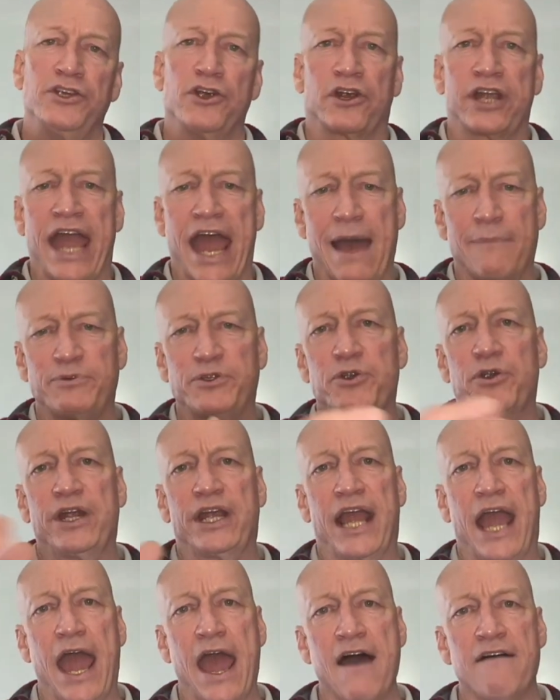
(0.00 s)
you're
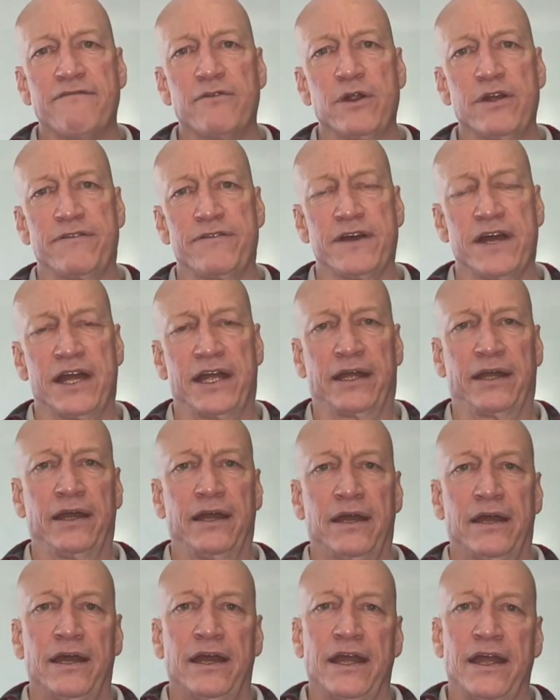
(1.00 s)
capturing everything